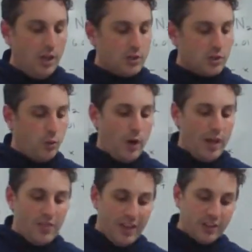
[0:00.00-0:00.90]
So
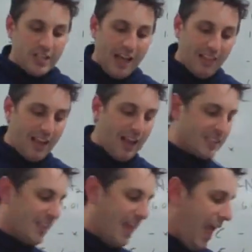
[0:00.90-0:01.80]
they're telling
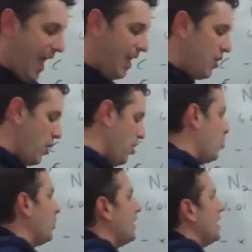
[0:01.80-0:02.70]
us the
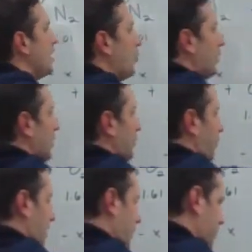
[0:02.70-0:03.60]
NO at
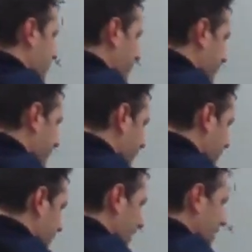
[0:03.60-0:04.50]
equilibrium,
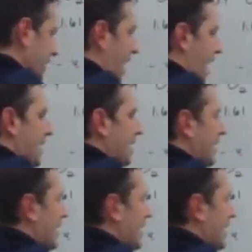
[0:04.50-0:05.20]
this guy,